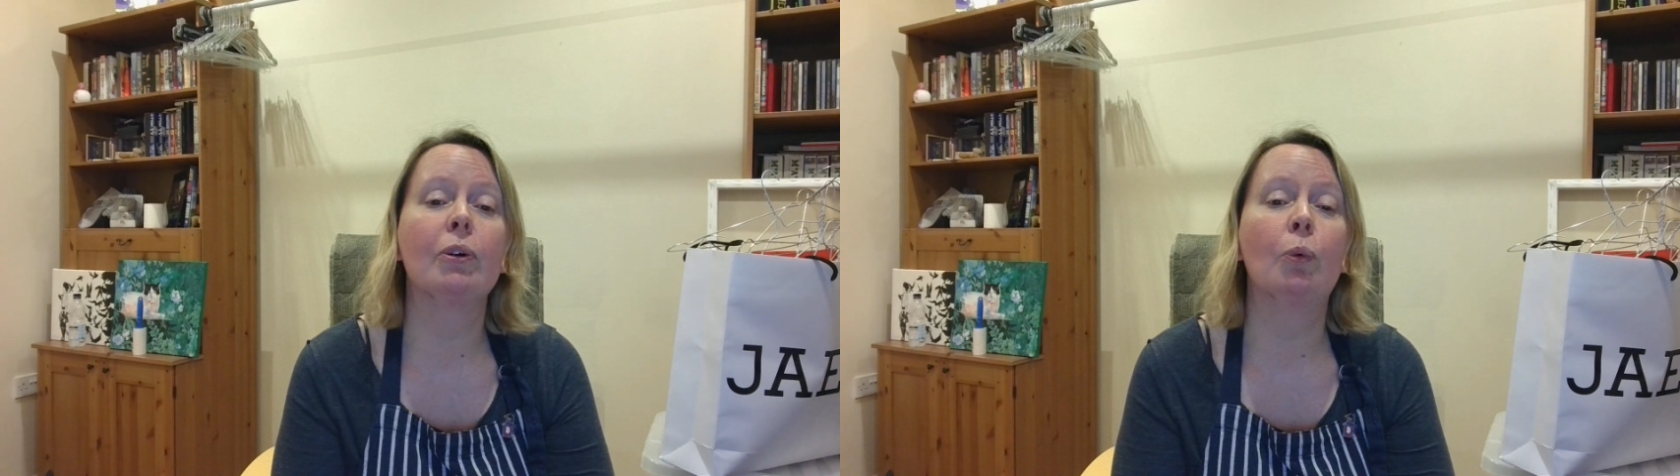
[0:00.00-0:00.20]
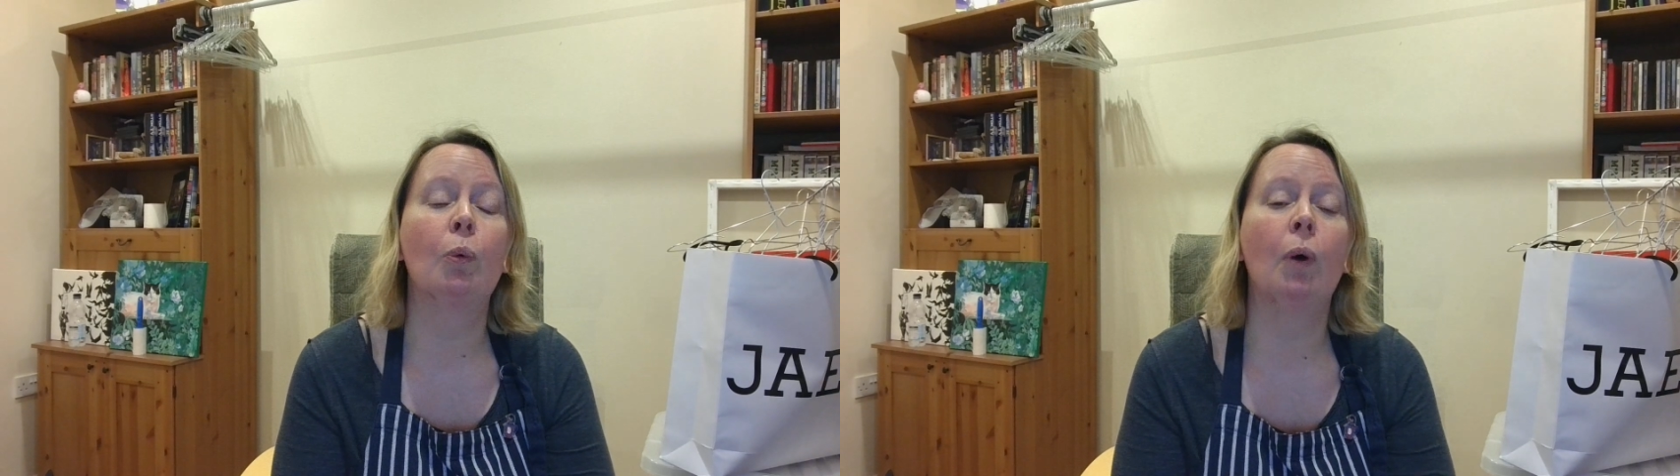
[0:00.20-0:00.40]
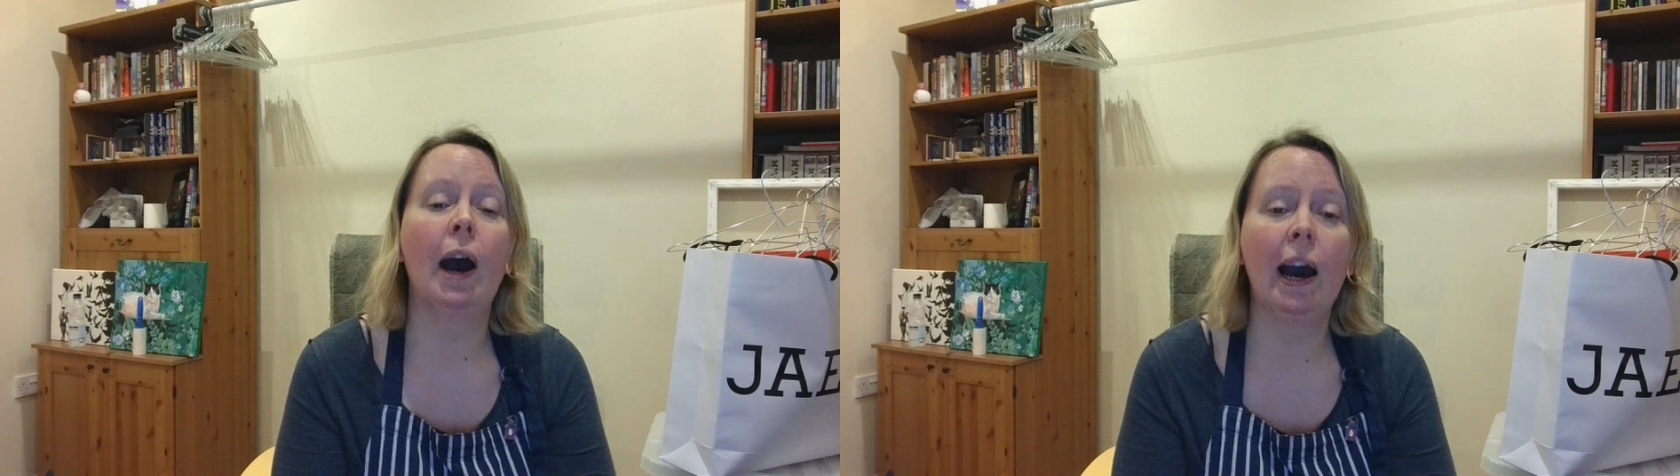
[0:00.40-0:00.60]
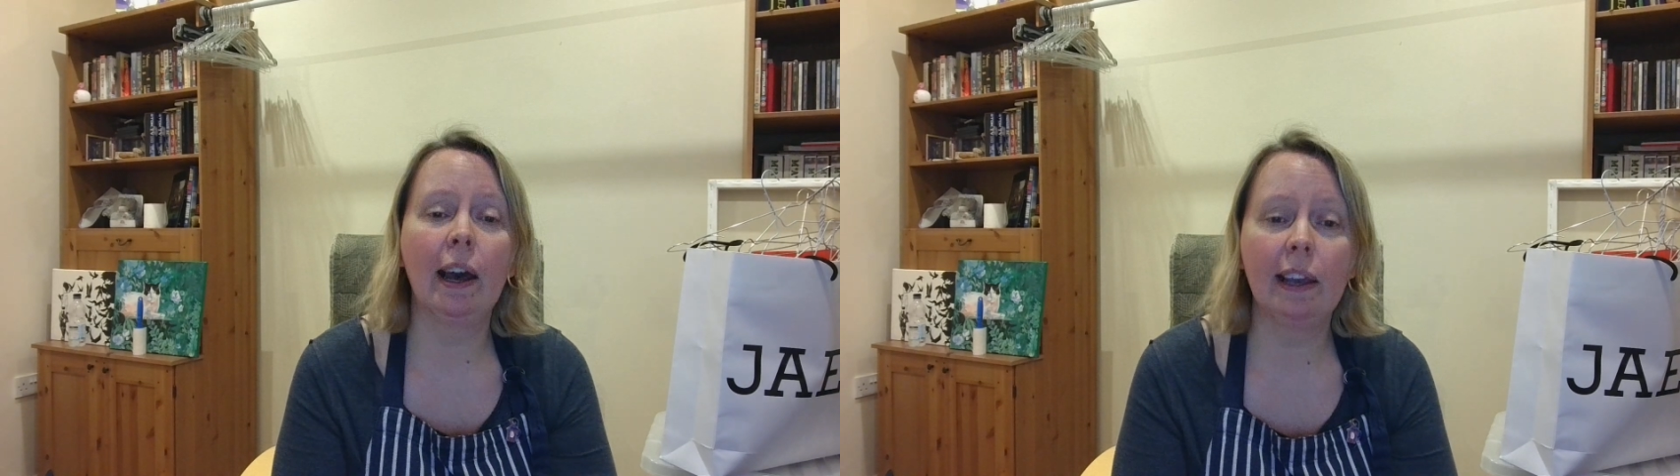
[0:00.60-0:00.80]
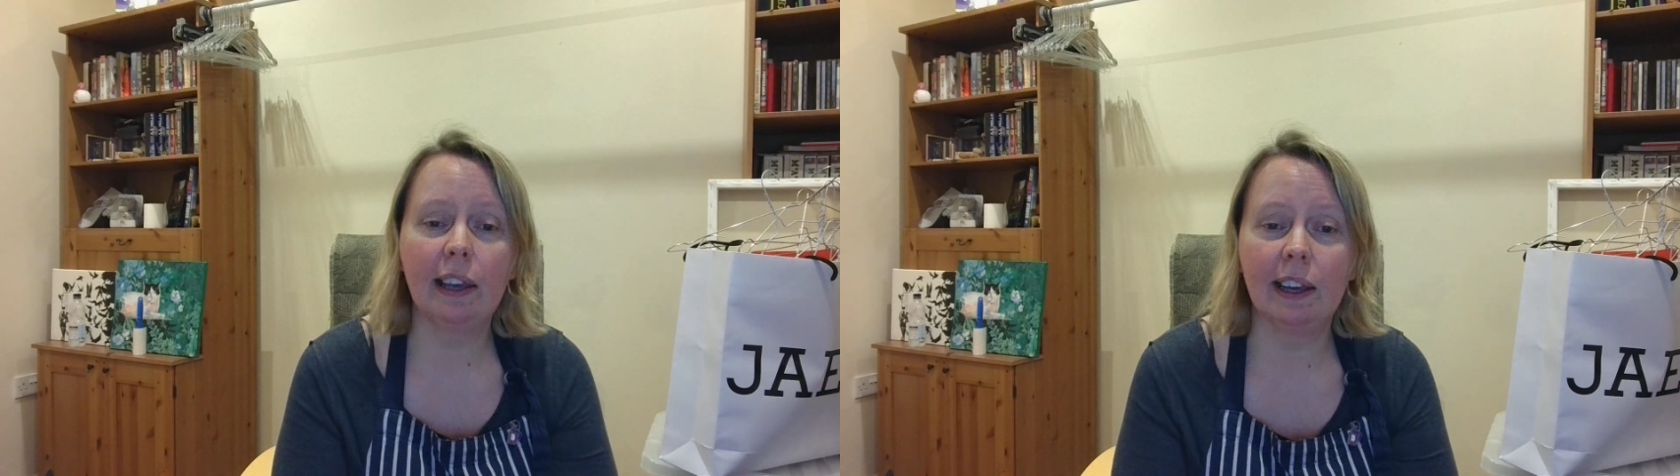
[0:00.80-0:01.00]

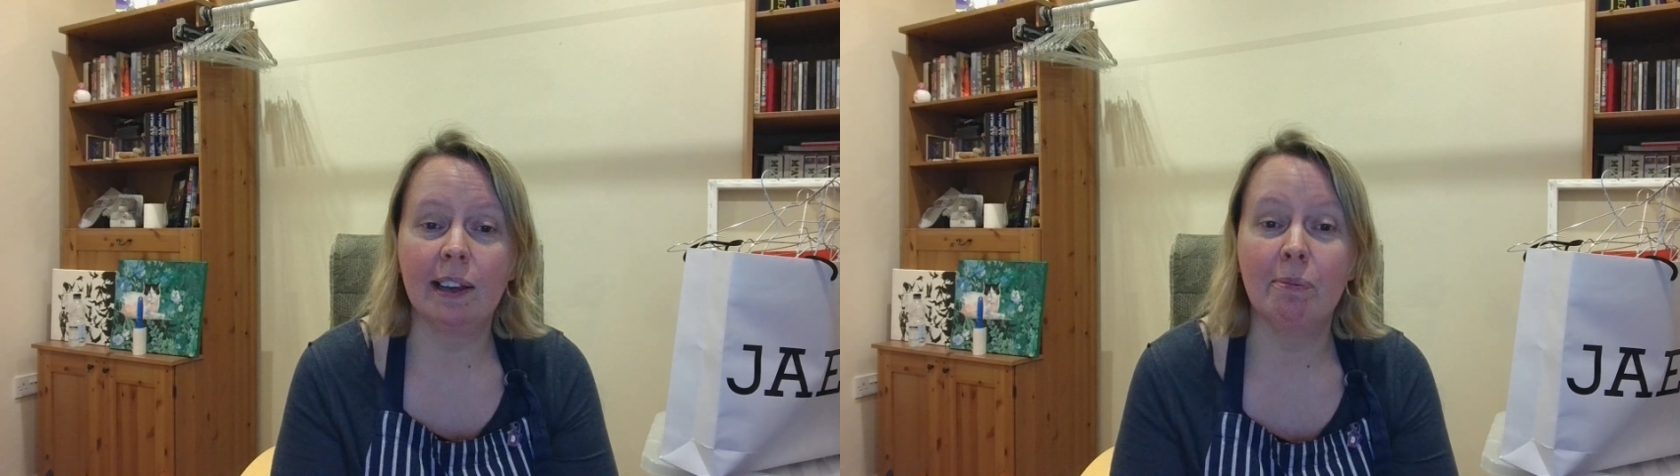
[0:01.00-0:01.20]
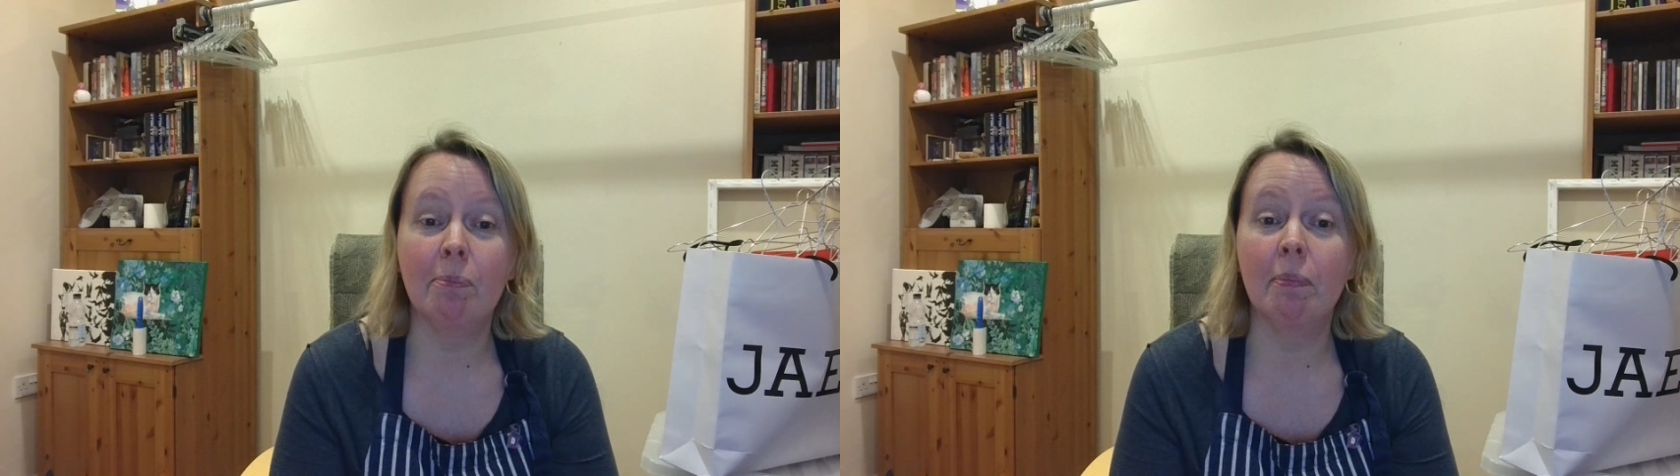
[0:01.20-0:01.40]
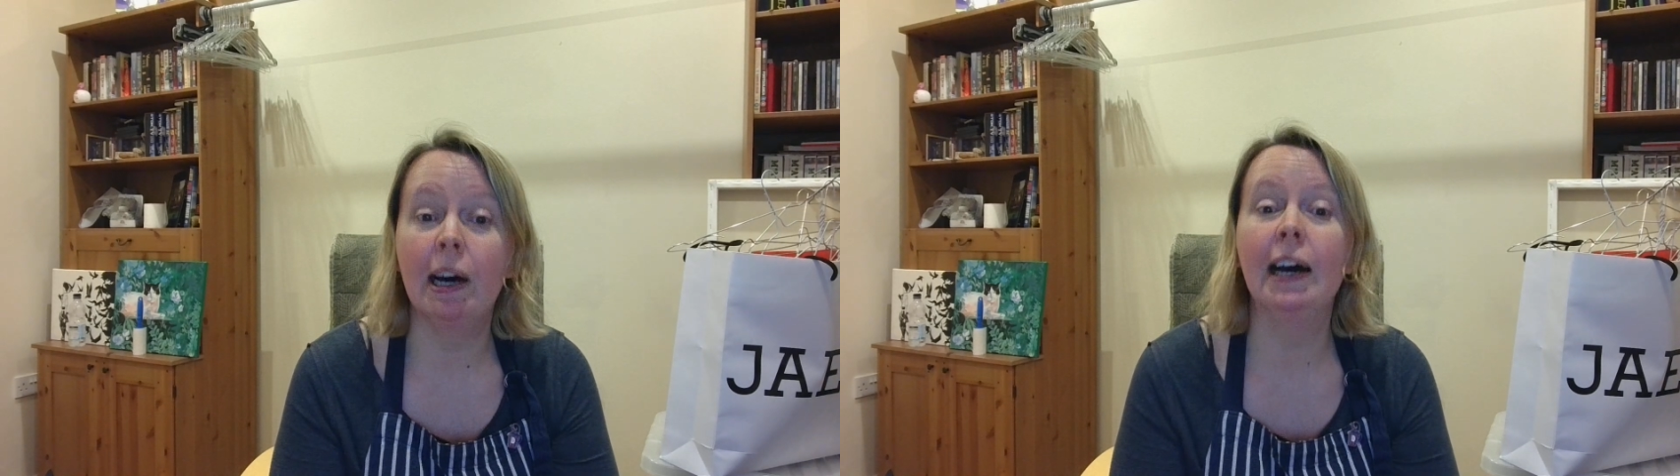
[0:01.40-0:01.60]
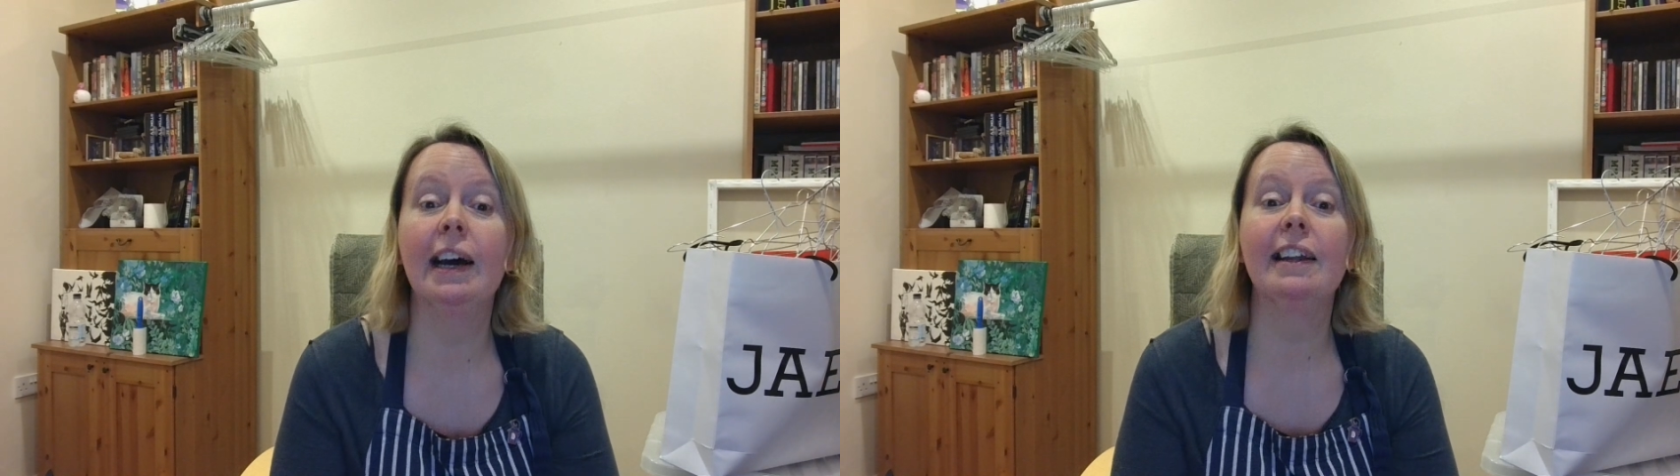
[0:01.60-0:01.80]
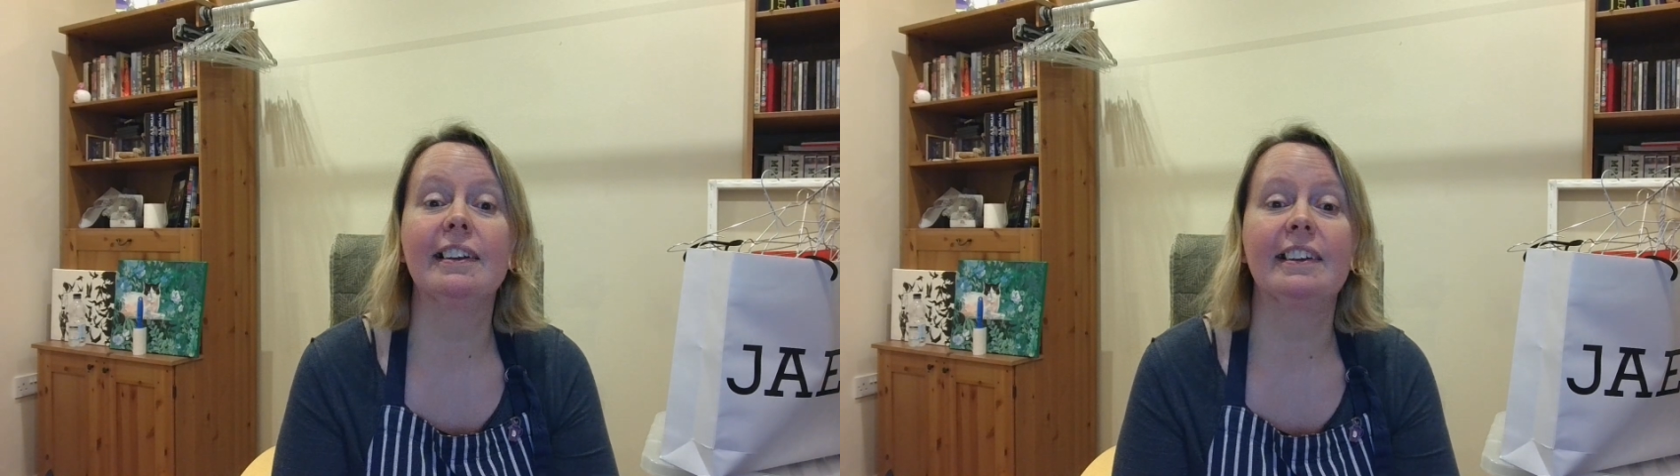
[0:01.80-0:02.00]
why in
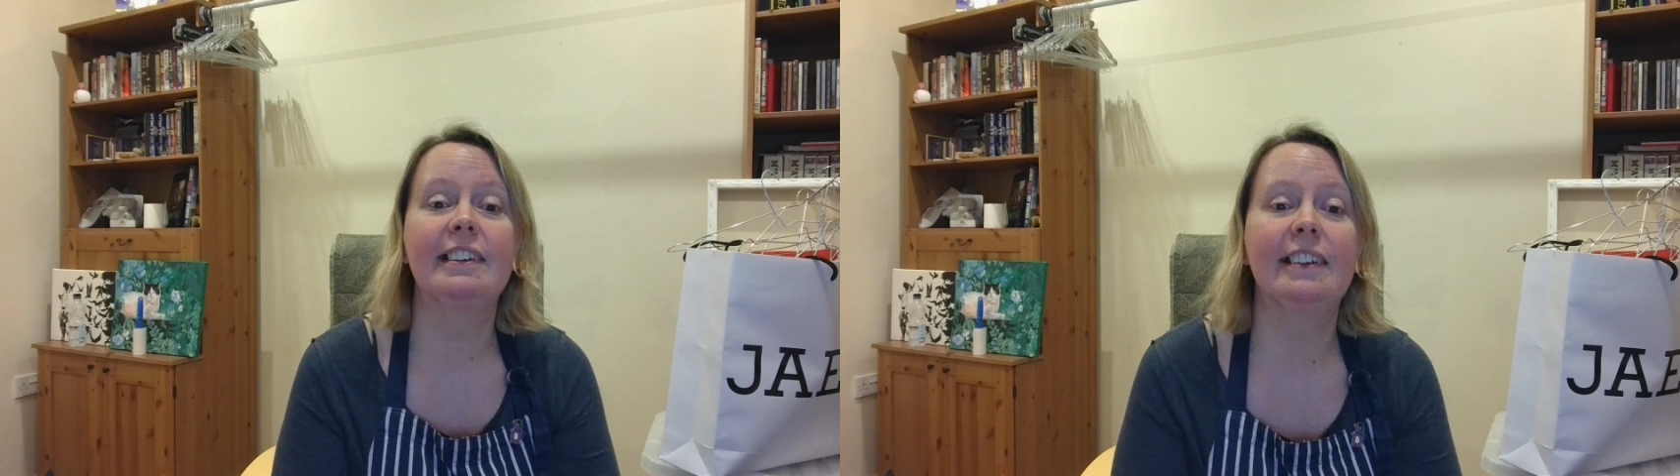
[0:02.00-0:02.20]
my